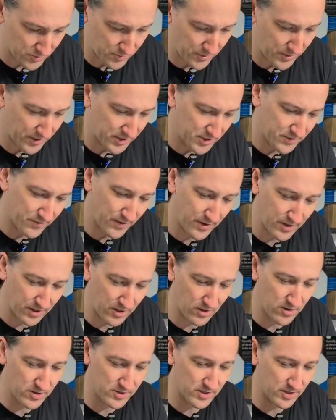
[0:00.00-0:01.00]
but I just find it
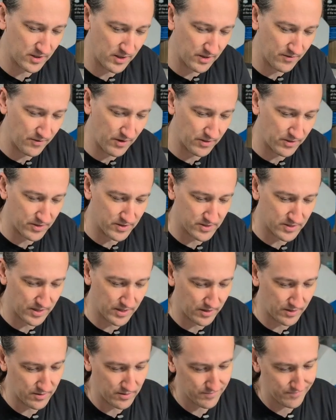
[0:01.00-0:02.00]
curious that they've got this like